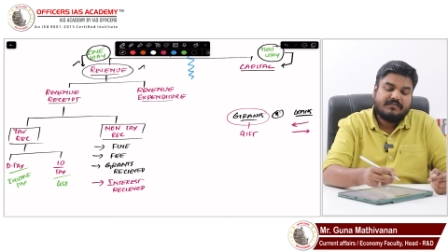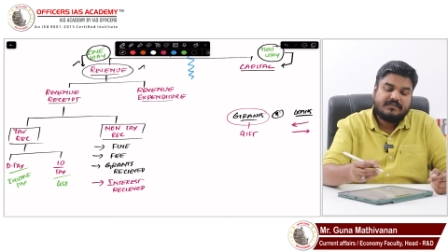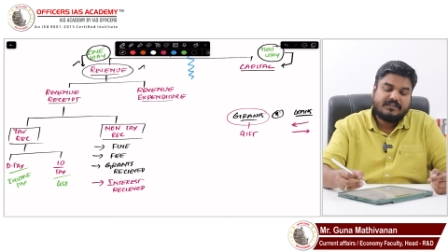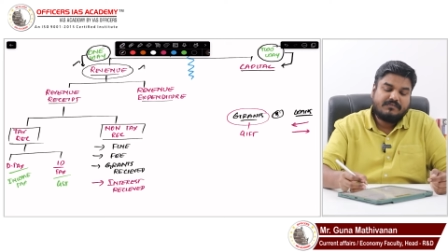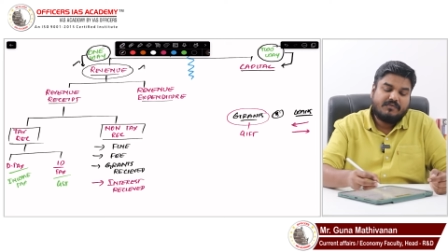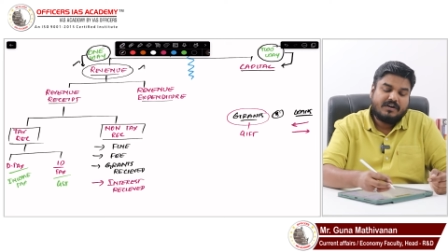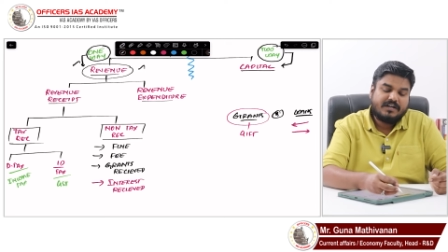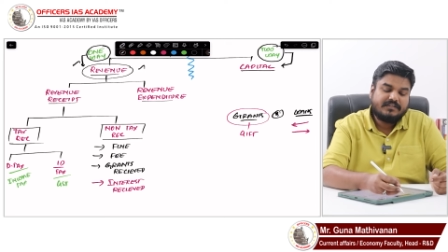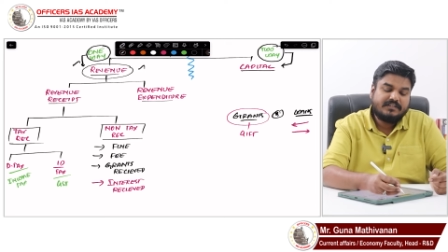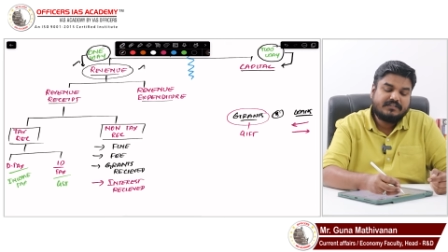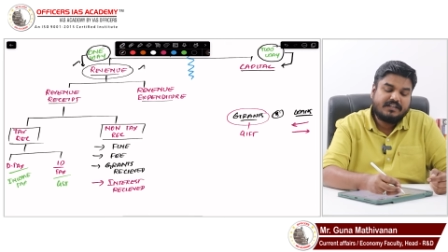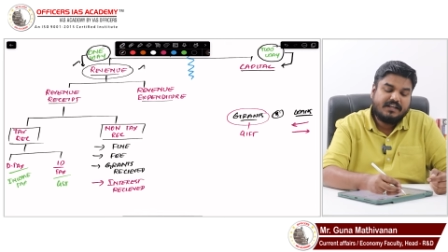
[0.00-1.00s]
So what is
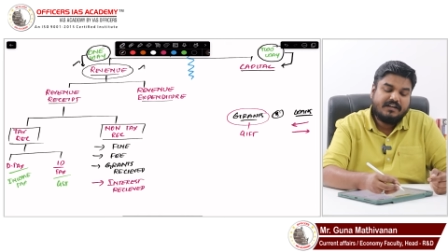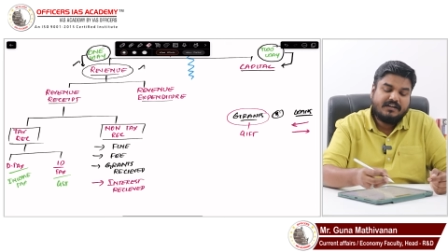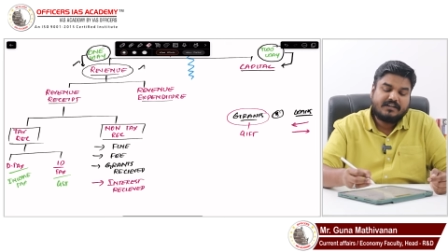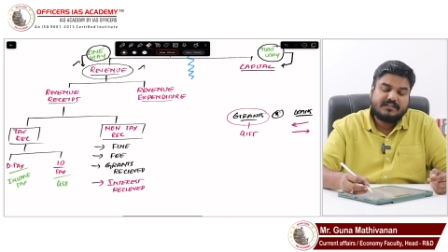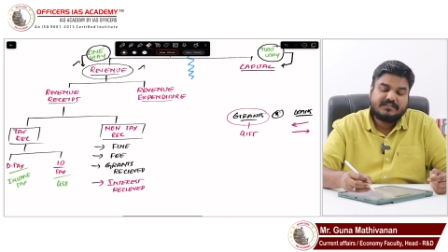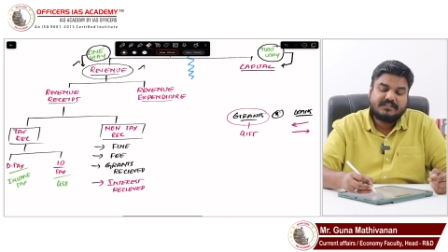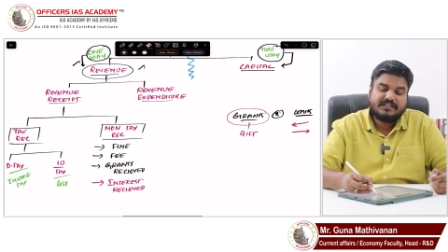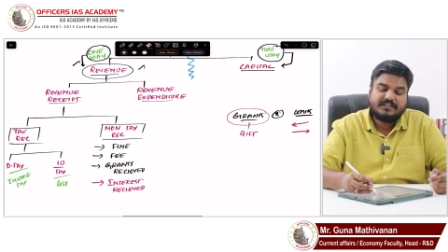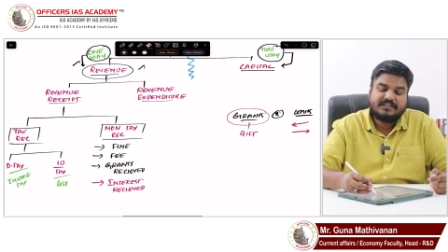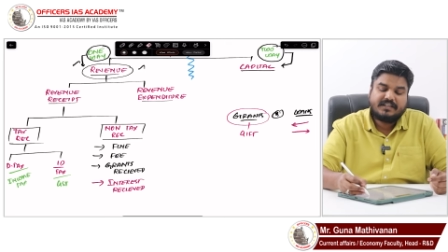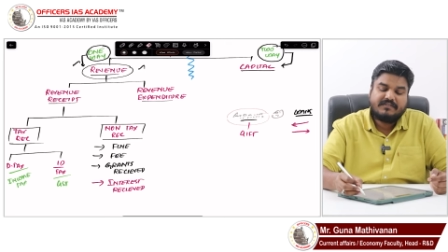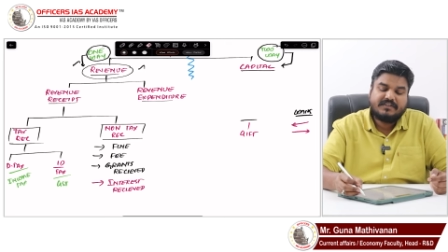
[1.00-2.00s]
this interest
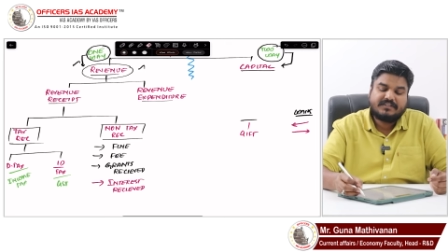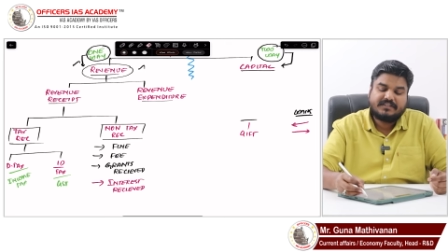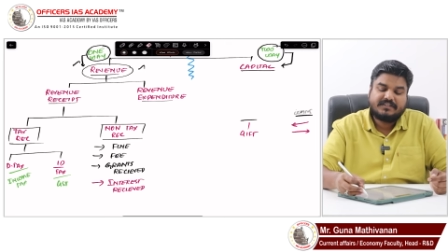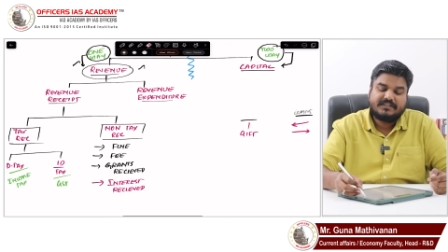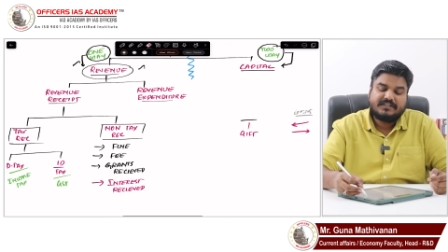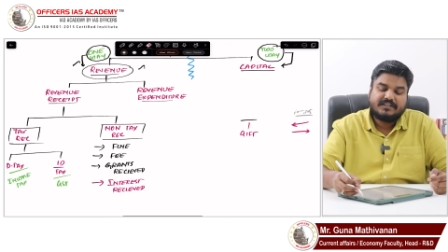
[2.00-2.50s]
received, sir?